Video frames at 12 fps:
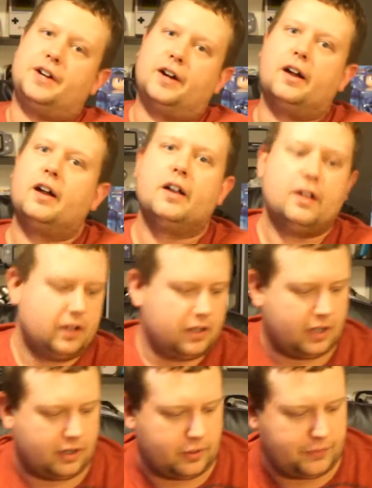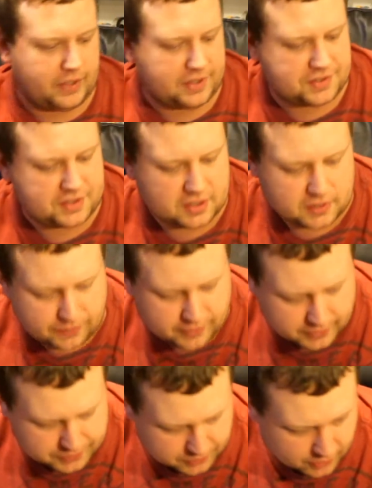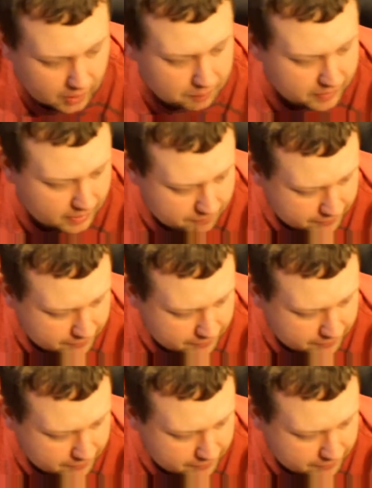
here. I don't know if you guys see it in the videos or not, but